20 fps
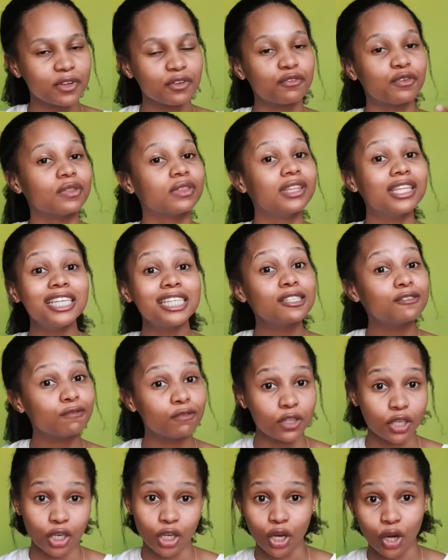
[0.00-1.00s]
for this
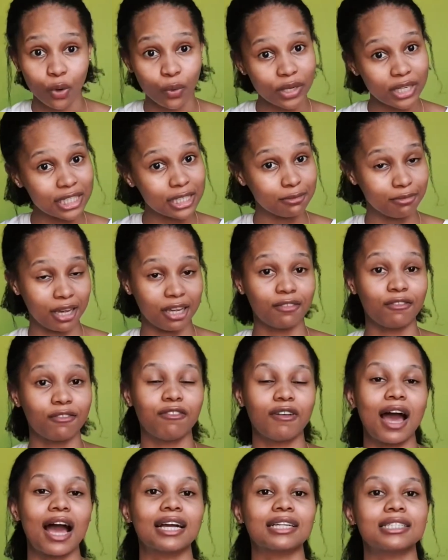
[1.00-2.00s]
video, its main
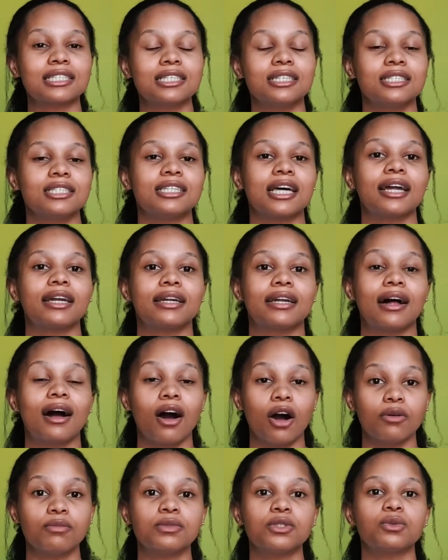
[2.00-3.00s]
fact is that it
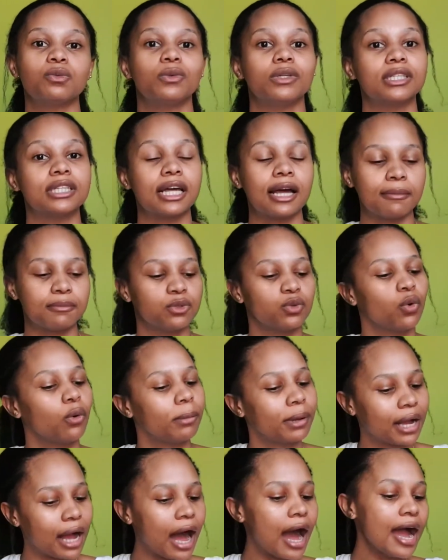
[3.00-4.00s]
helps with
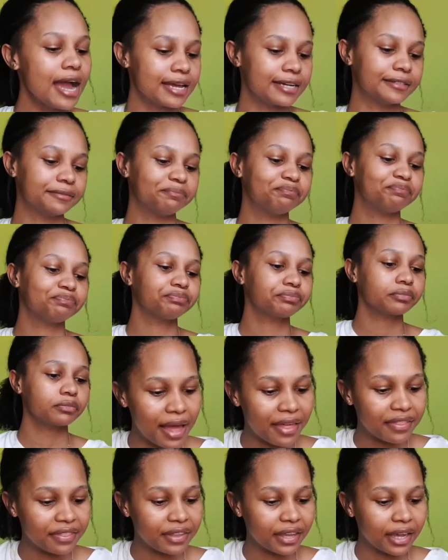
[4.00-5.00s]
absorbing iron.
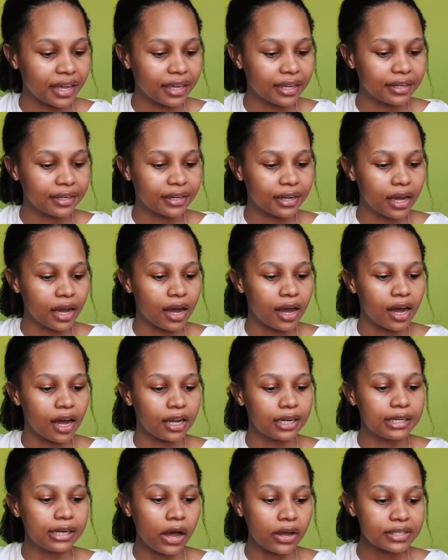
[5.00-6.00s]
And then
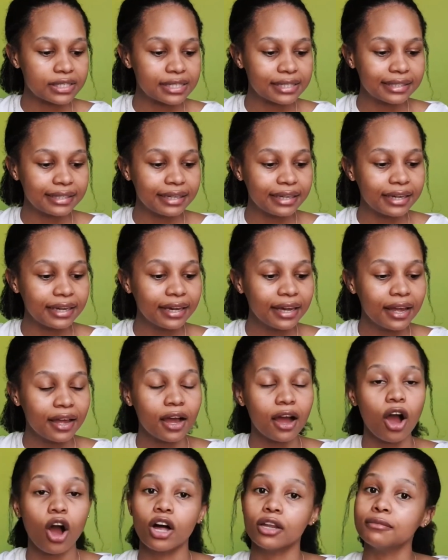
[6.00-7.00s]
lastly
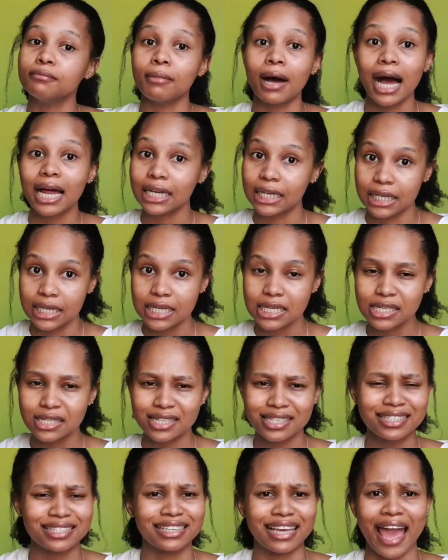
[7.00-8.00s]
on my list,
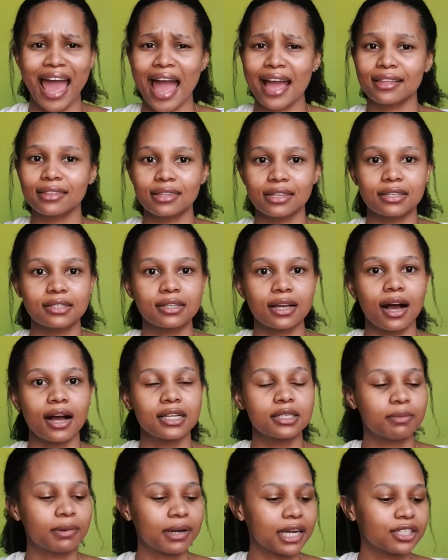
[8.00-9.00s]
there's gang things,
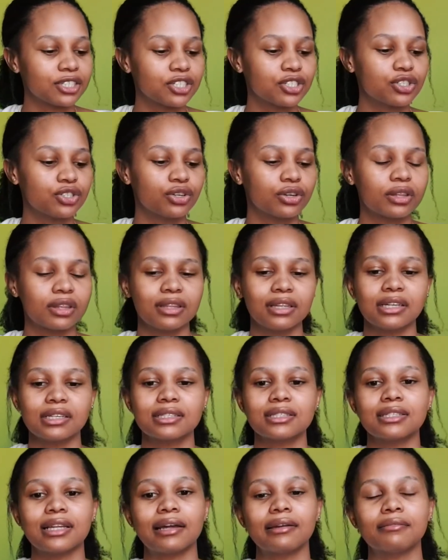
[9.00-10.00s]
guys, but I just took
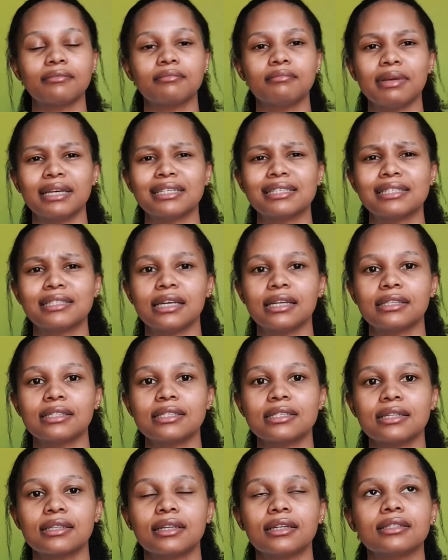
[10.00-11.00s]
things that make
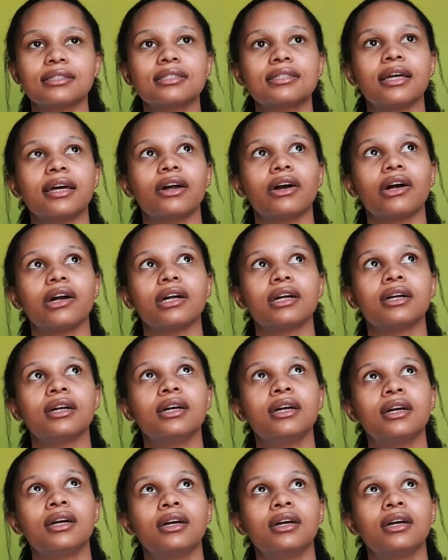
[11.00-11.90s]
sense, things that are